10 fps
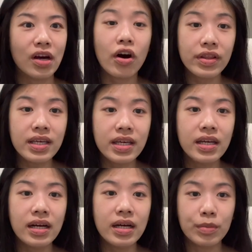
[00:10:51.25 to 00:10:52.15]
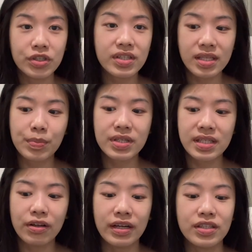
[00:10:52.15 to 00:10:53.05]
all the emergency
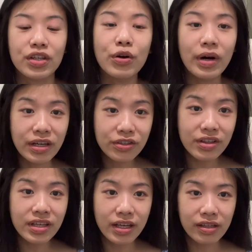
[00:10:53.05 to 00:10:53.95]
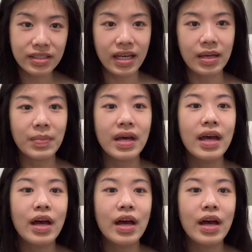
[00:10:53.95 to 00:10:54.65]
personnel had to go under the yellow tape